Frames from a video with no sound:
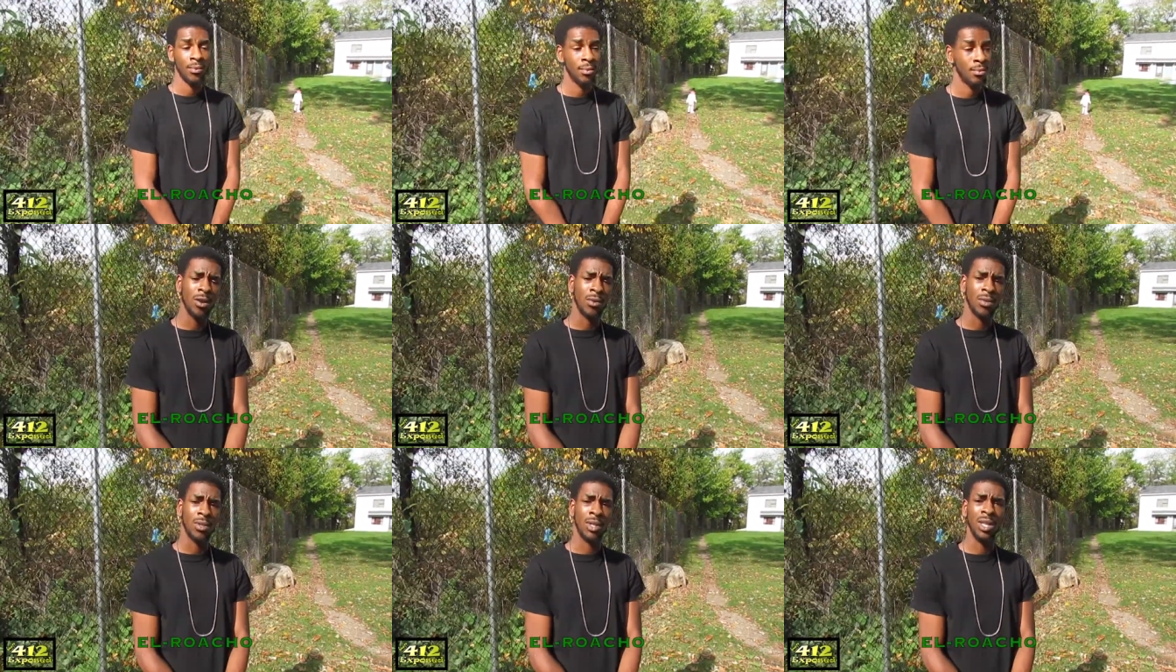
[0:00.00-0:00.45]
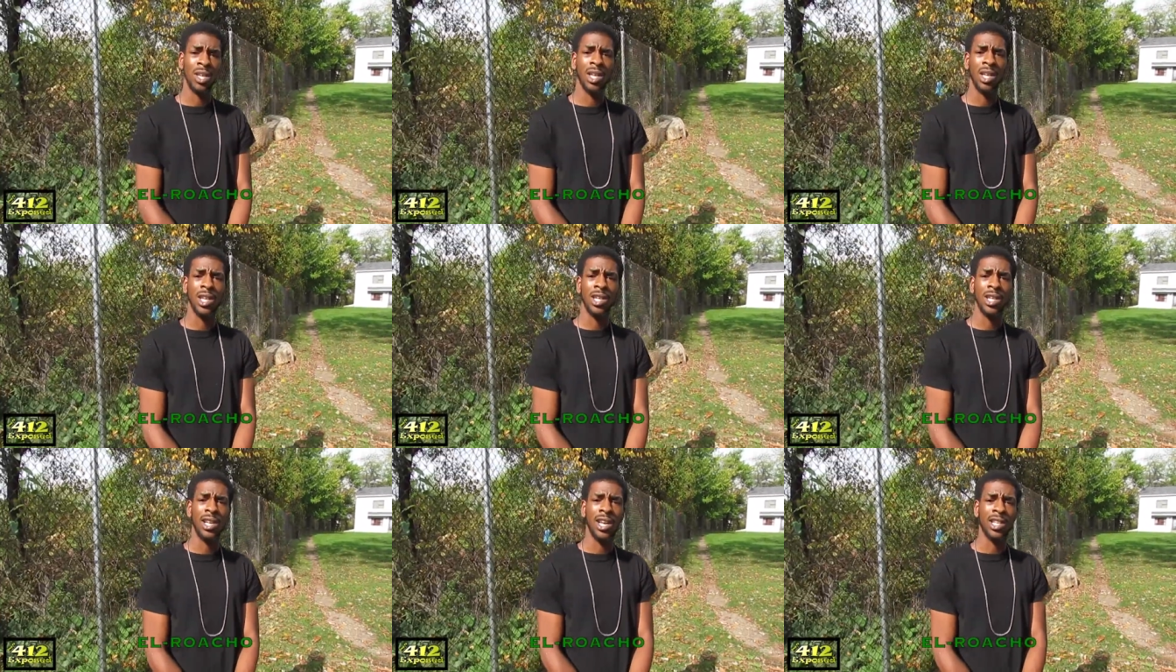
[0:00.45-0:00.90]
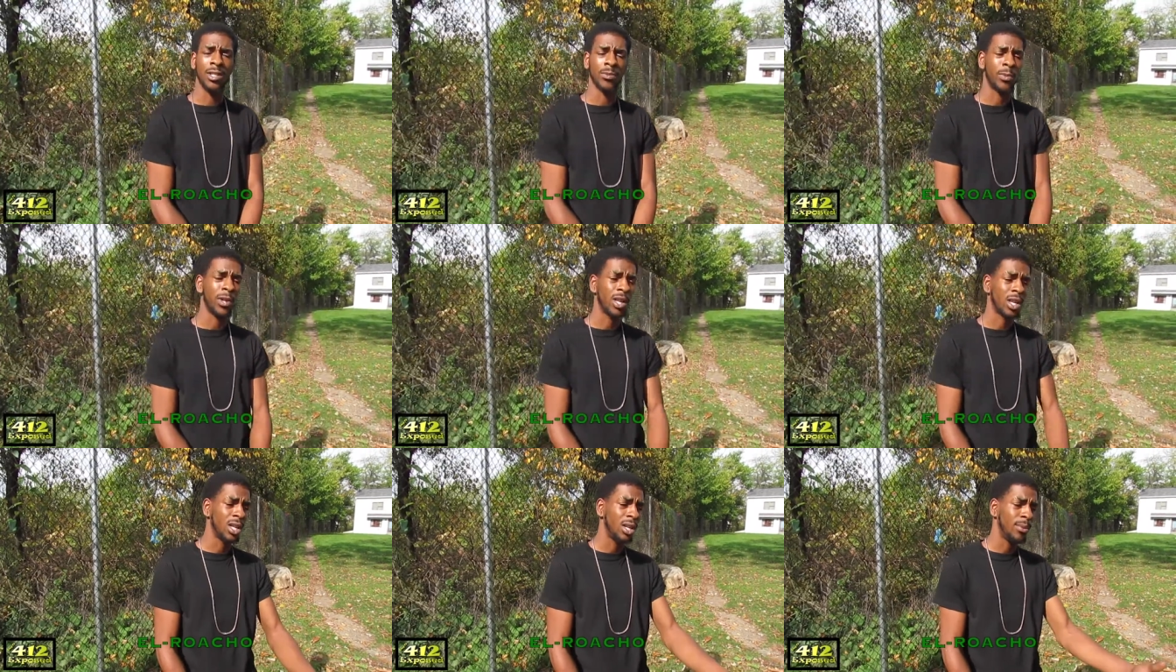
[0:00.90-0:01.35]
Oh, the nigga that's
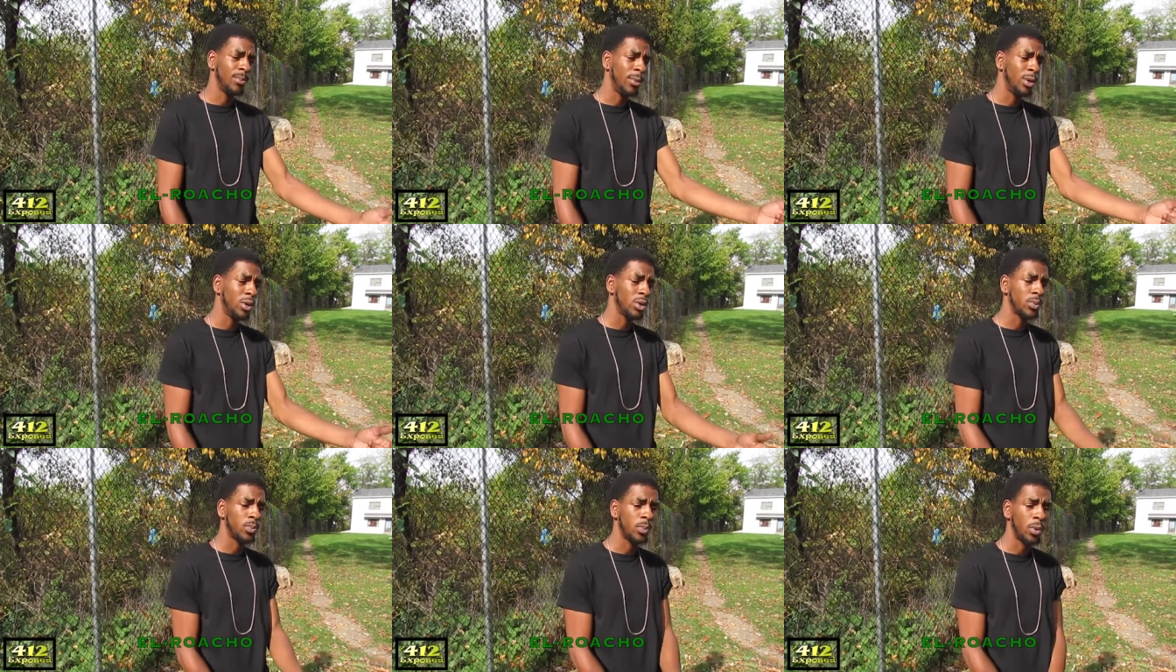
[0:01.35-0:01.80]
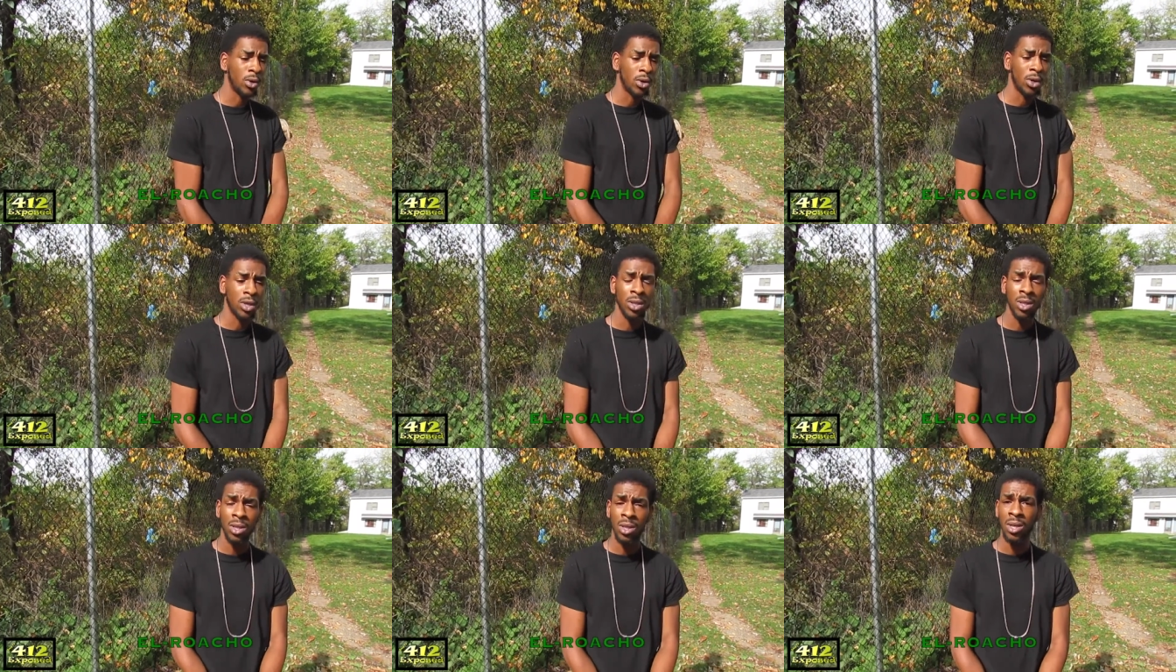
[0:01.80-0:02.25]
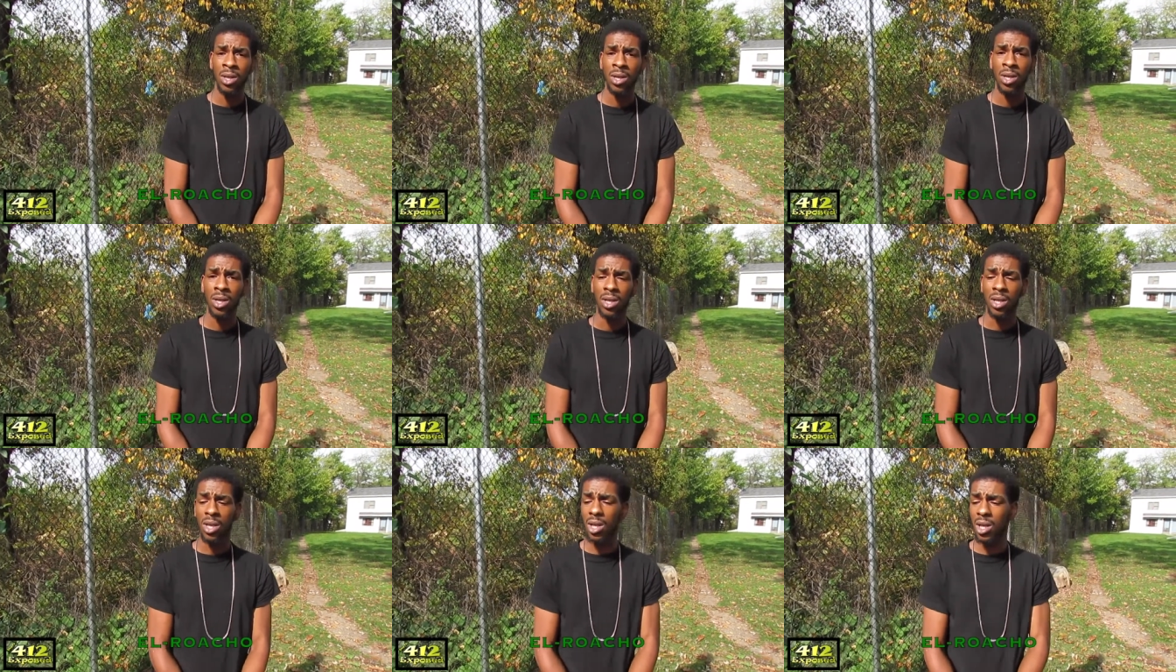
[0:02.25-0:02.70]
bringing the most bars,
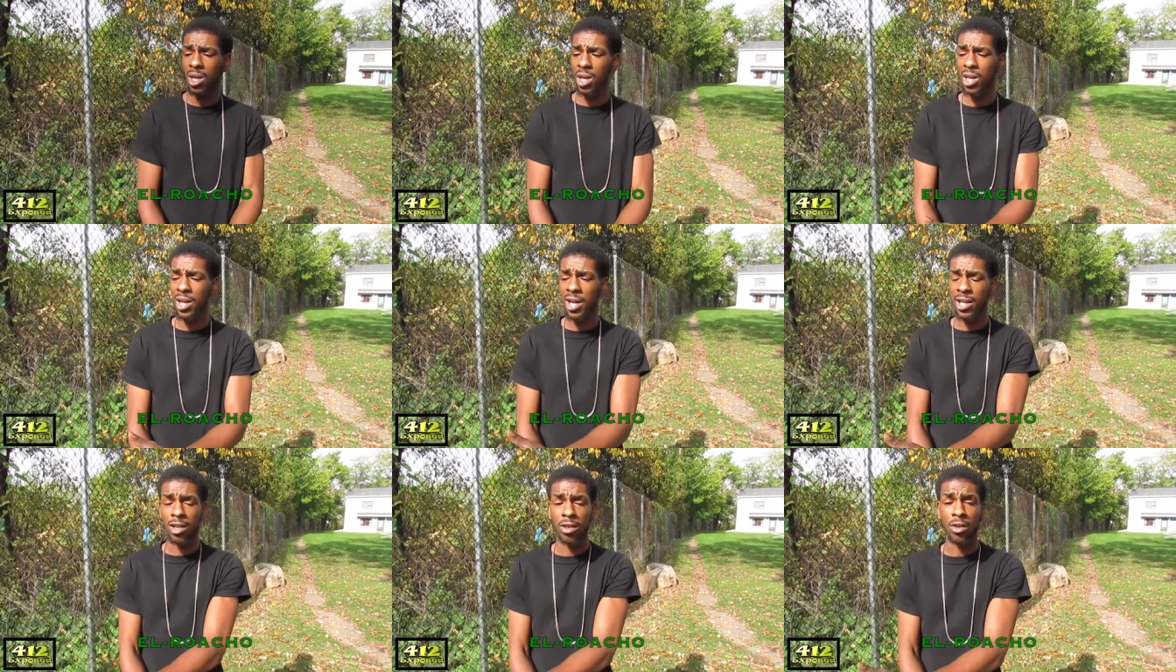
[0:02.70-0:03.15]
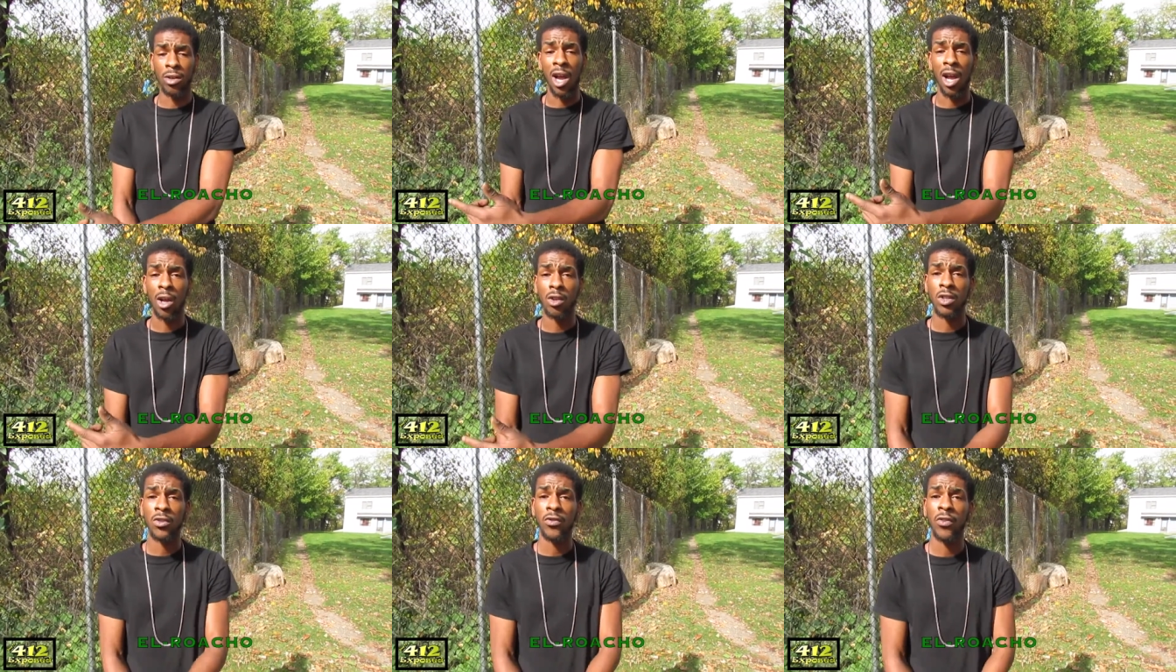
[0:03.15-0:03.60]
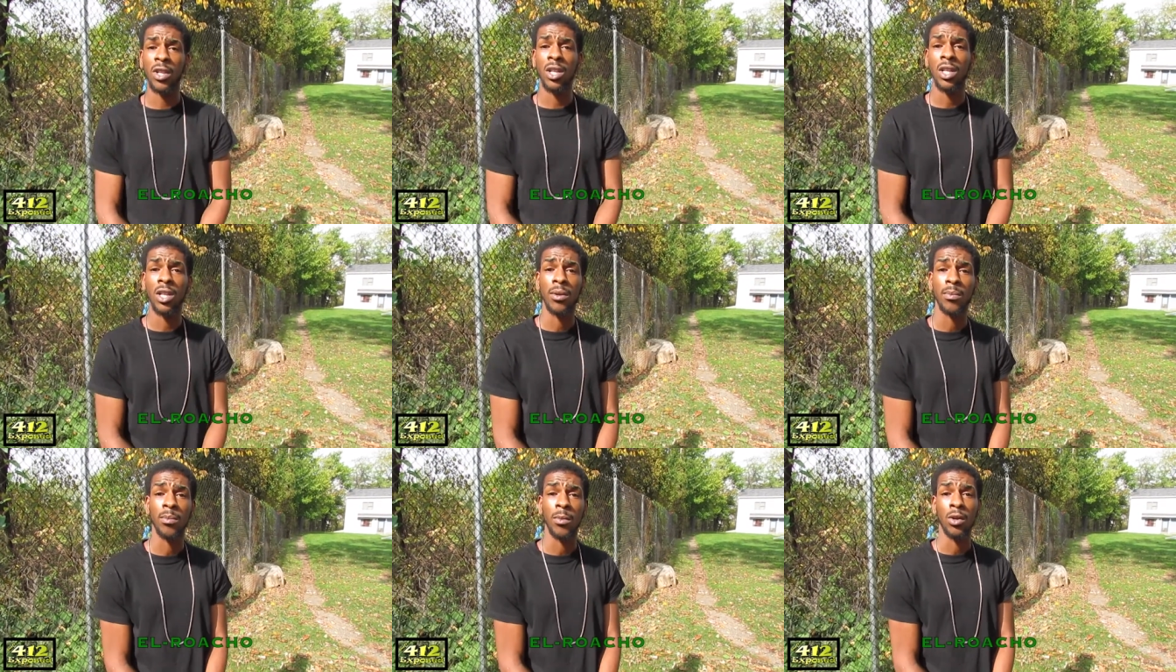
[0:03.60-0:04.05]
the nigga that the crowd's
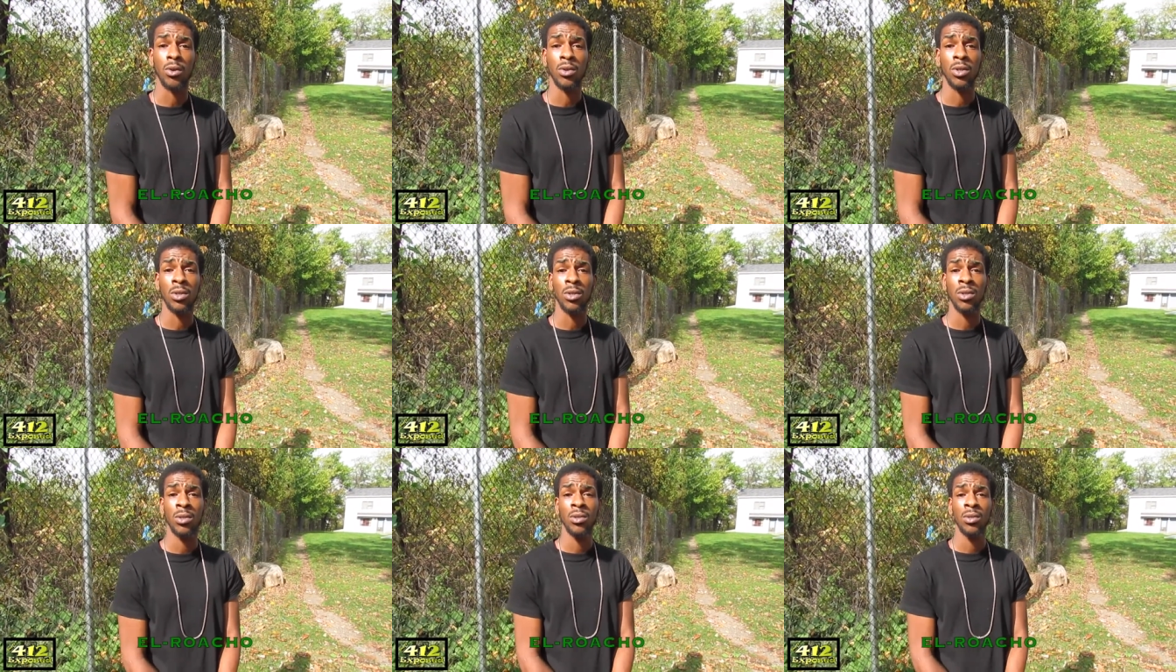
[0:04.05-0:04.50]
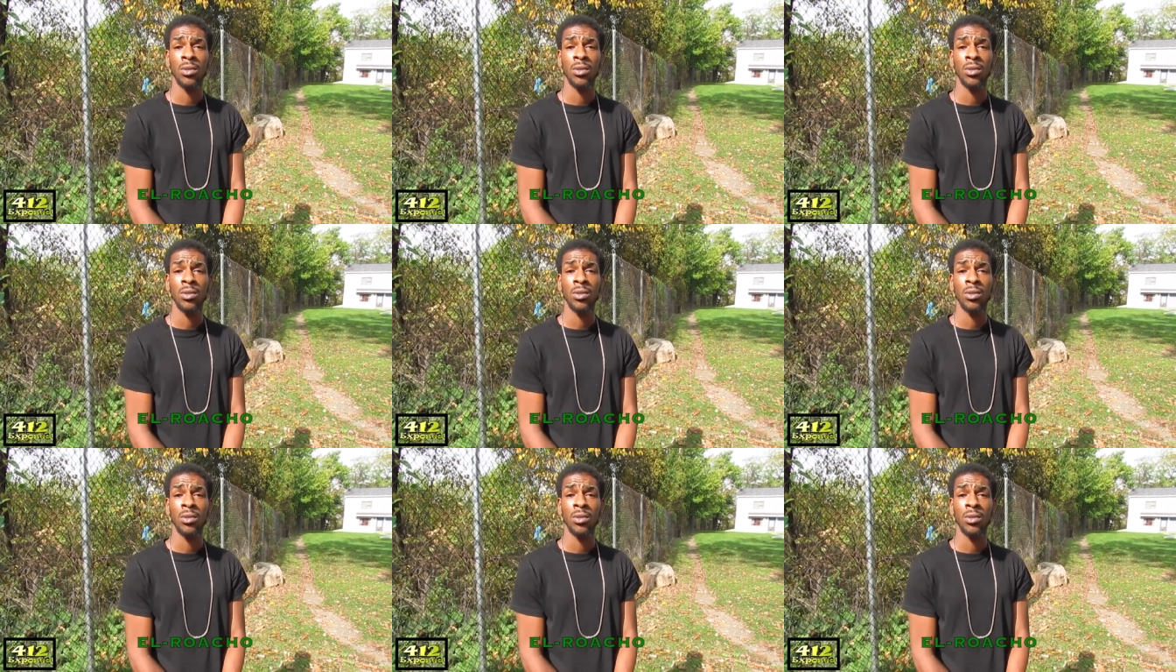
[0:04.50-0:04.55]
feeling the most.